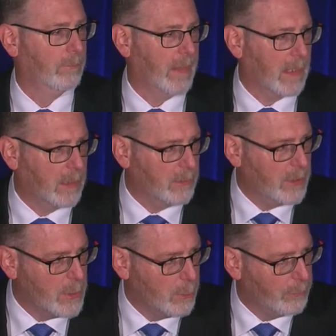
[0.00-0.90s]
That
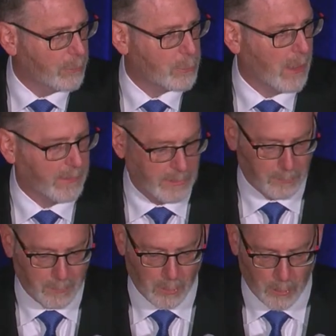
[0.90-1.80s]
continues a trend
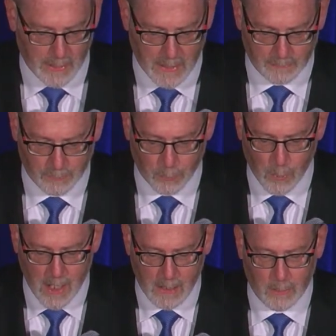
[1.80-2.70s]
that's been going on for a
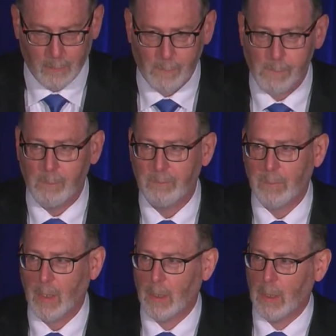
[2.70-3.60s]
while.
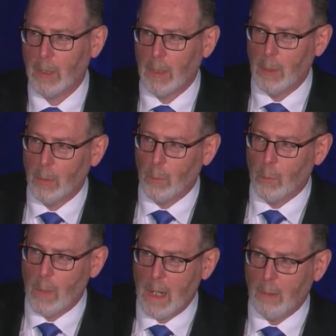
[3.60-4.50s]

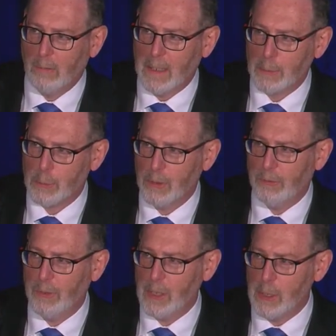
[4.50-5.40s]
While
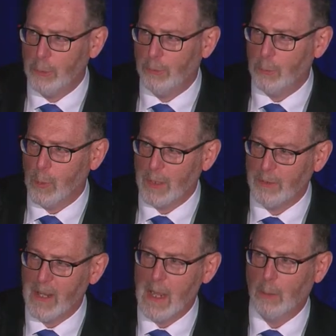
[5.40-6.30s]
electricity use went
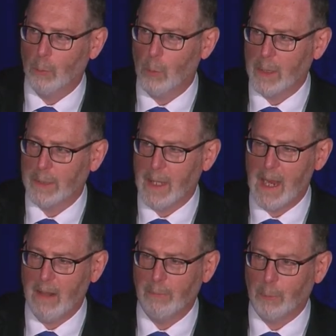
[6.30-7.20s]
down
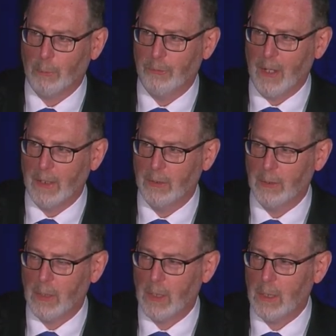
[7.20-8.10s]
1.5%,
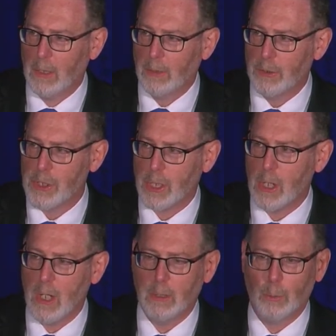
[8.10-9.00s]
the
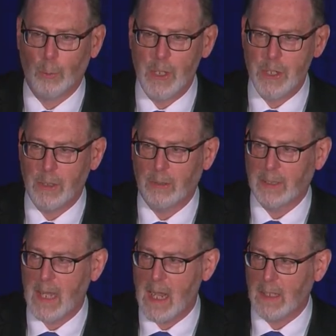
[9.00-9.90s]
Chicago regional
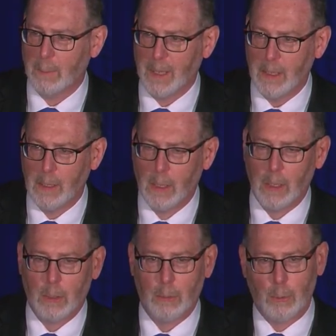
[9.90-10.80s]
economy
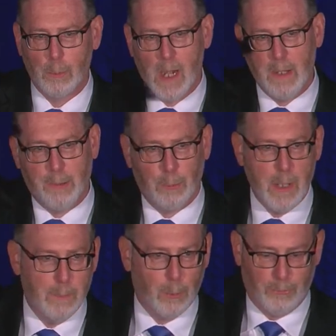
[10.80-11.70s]
grew by
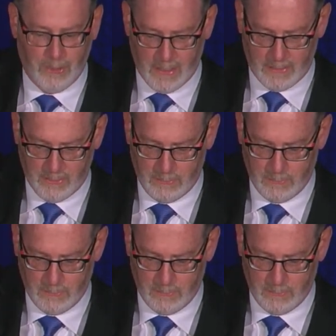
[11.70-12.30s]
3%.